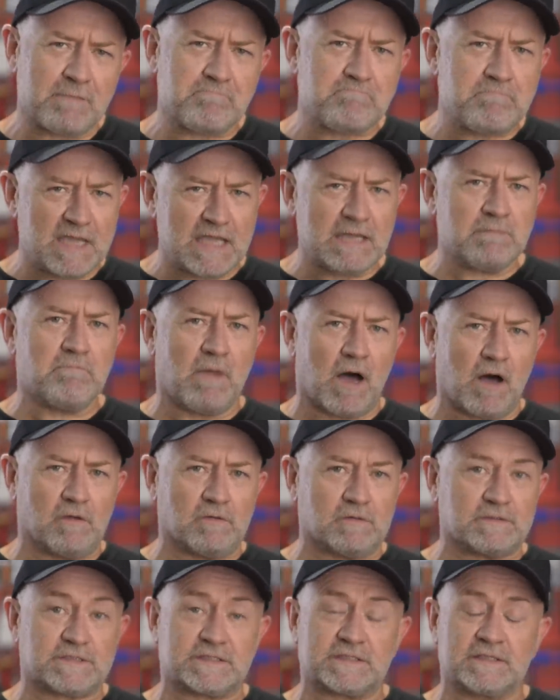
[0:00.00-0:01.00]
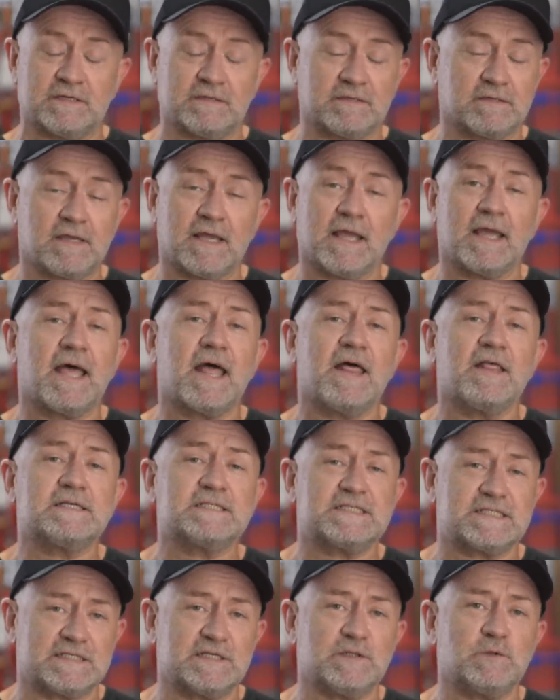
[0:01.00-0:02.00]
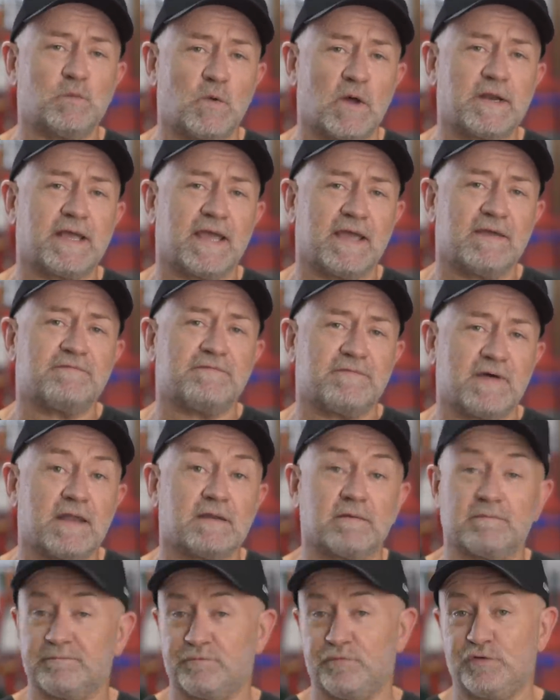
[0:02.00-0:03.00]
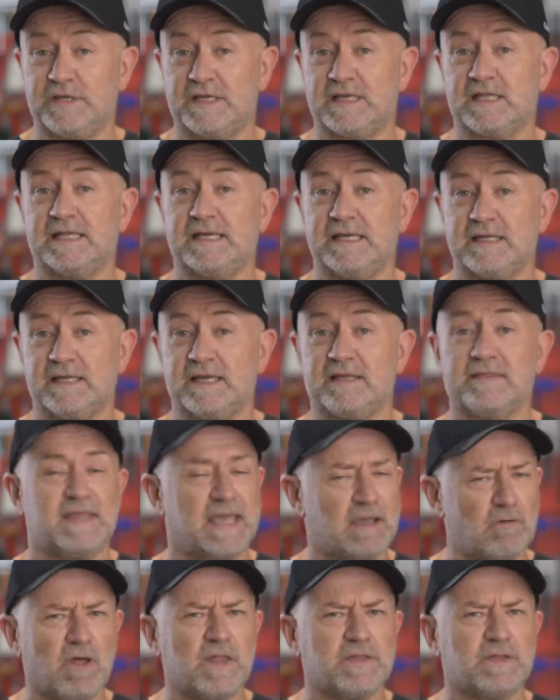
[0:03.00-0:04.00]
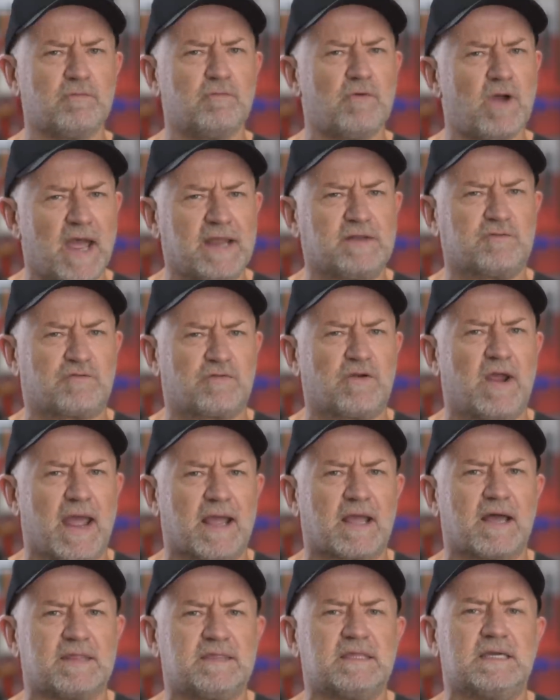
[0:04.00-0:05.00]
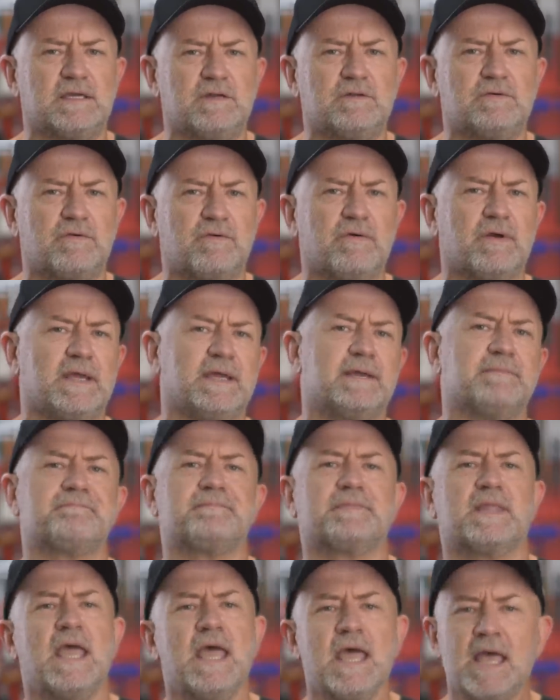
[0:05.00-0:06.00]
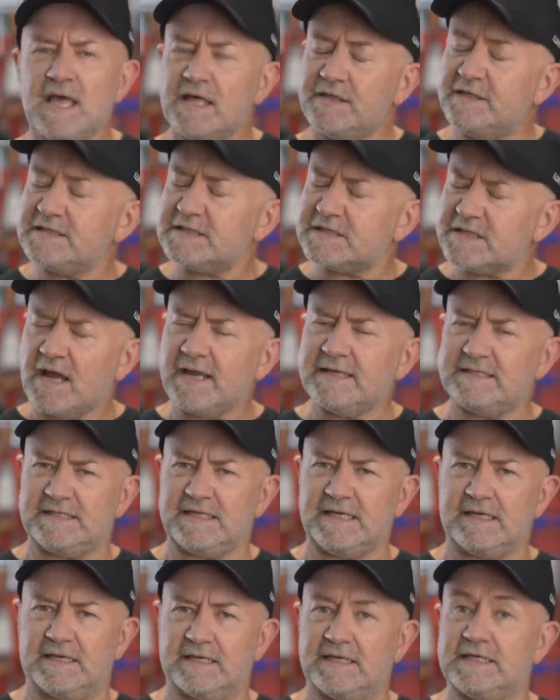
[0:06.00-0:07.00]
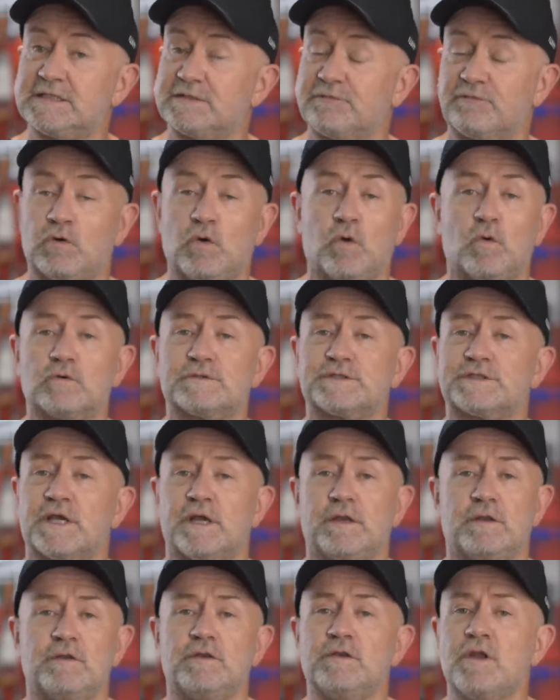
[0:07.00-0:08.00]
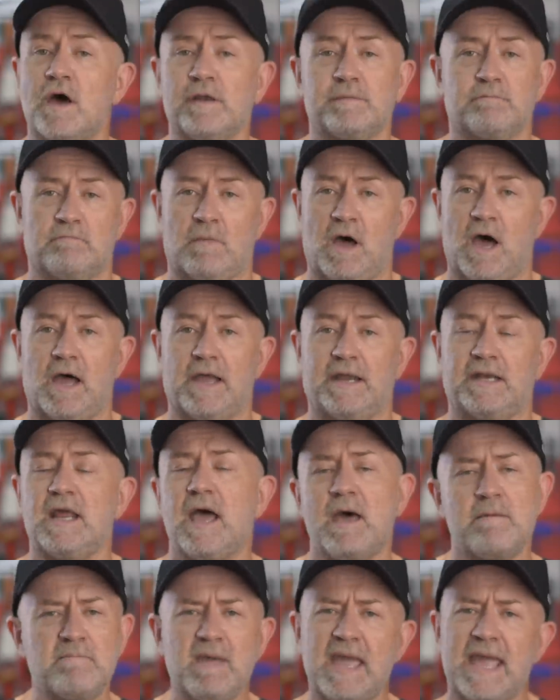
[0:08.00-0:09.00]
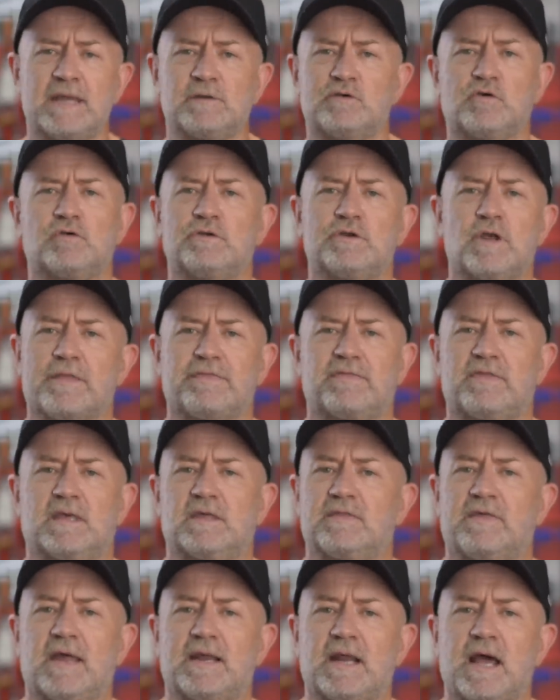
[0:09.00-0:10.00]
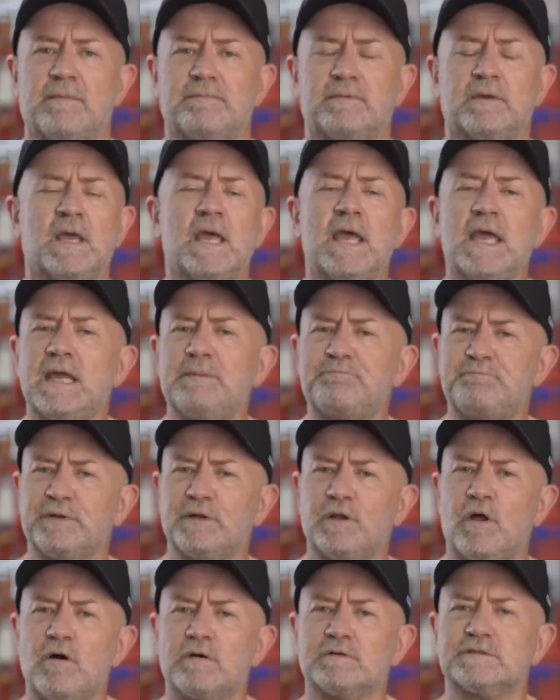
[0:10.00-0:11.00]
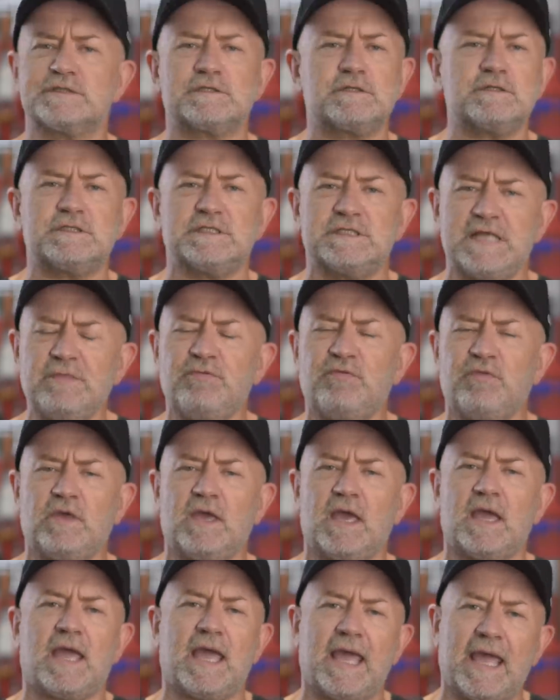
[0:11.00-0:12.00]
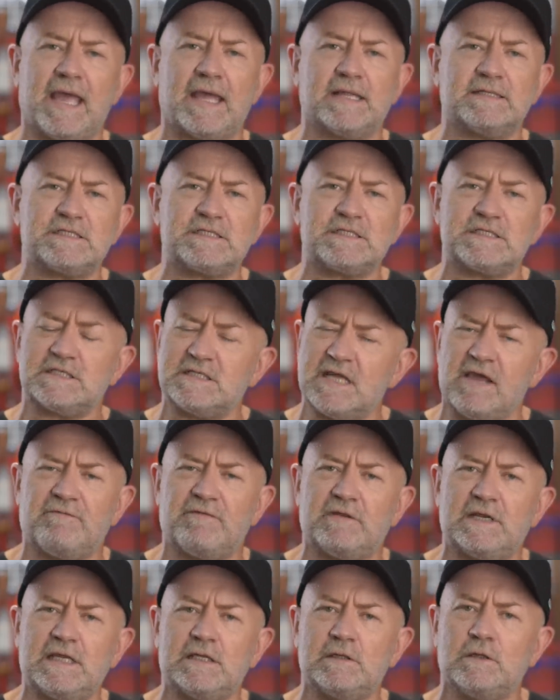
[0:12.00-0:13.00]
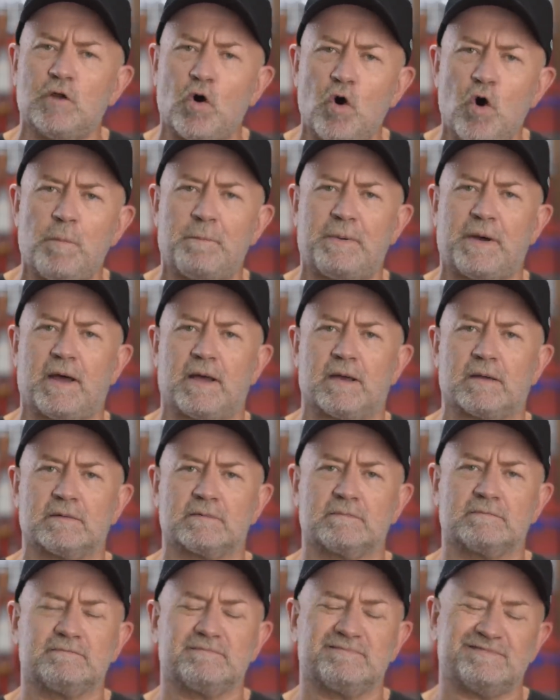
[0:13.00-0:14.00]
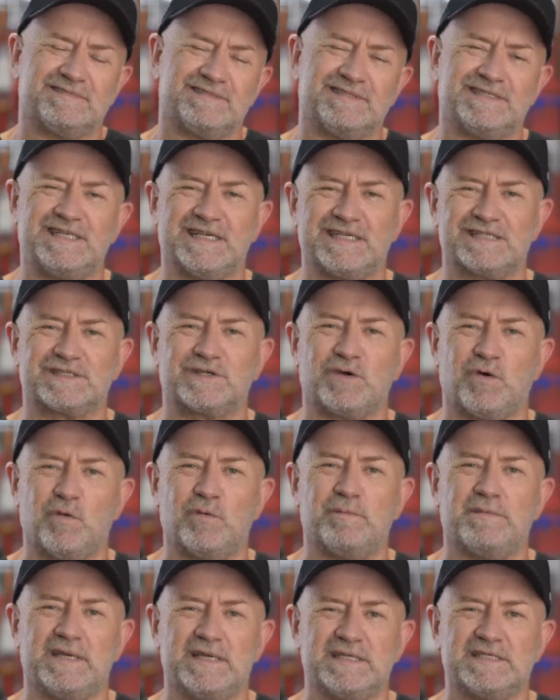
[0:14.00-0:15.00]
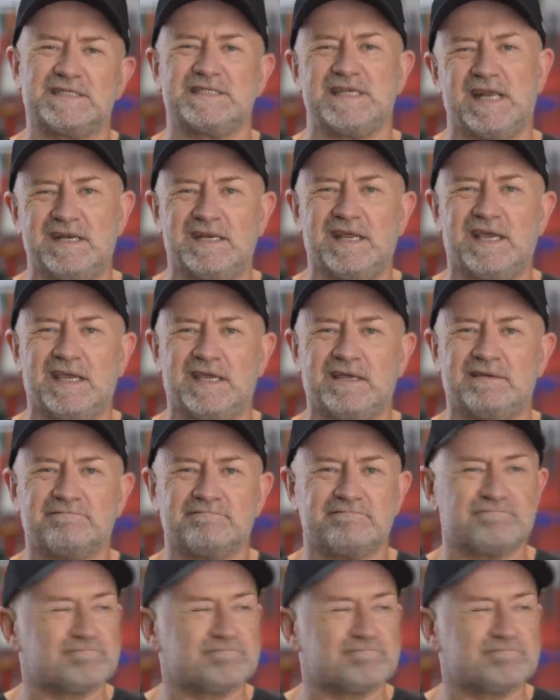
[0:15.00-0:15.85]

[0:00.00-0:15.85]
Ming Moles still want to have fun, pretty clearly. They're on the right track, I think you'd agree. This idea is, of course, not mine. A man could not think that up. It belongs to Cynthia Ann Stephanie Lauper. Just call me Cindy.